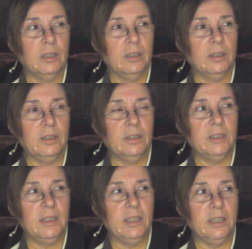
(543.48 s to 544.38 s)

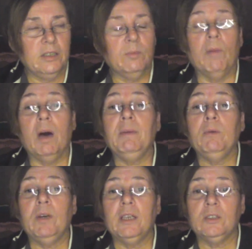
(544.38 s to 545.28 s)
Lindsay is Mommy
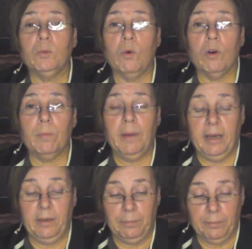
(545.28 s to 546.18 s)
Wears War
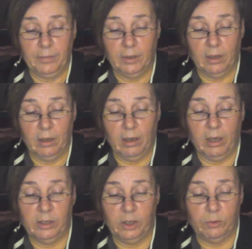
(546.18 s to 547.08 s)
Paint
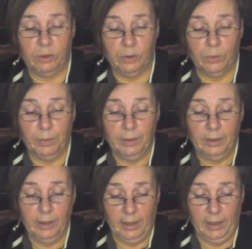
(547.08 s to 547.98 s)
on YouTube.
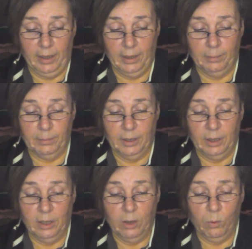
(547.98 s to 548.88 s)

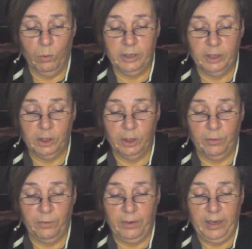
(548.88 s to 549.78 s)
What is your
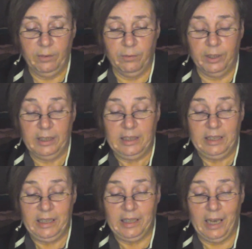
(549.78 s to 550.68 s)
favorite
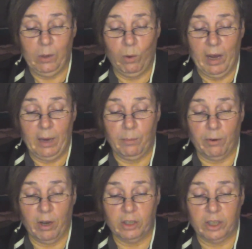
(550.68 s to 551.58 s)
DIY
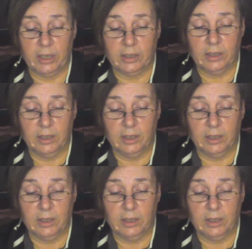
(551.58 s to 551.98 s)
project?